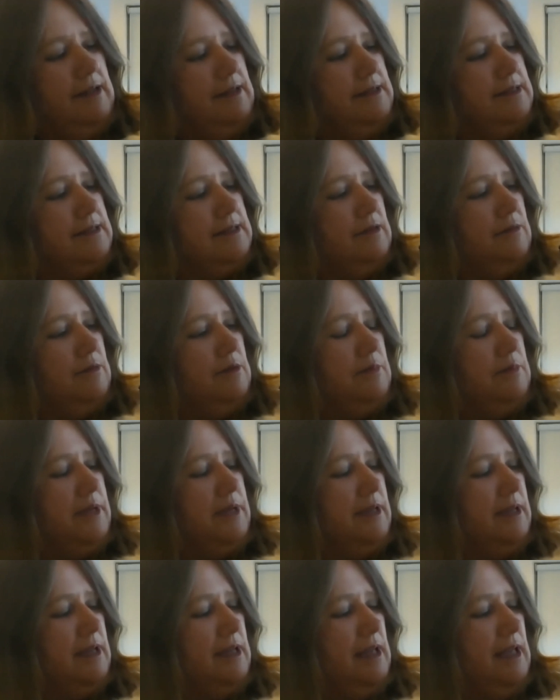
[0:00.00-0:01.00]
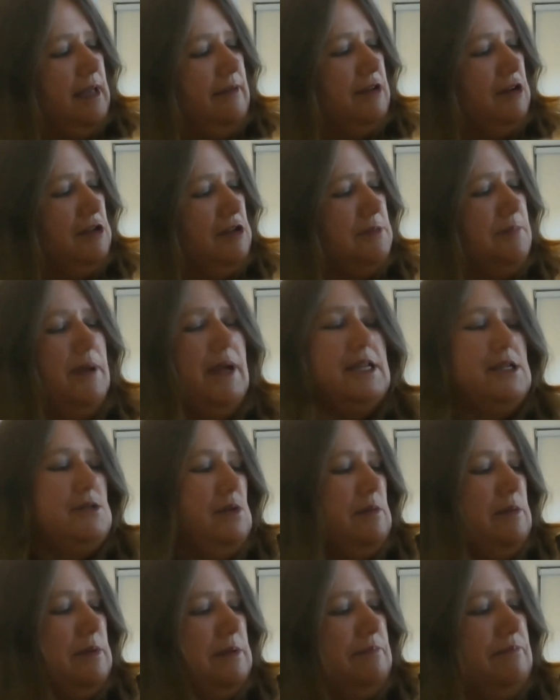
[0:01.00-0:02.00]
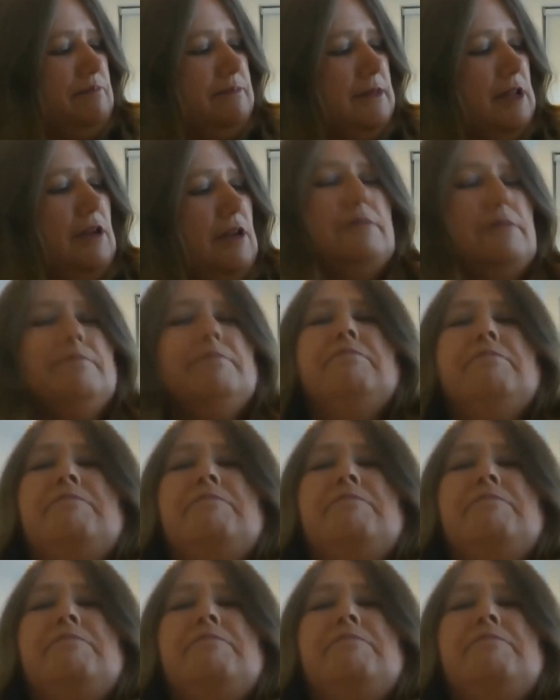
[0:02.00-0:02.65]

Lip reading: So we'll be having lots of parties, won't we, Logan?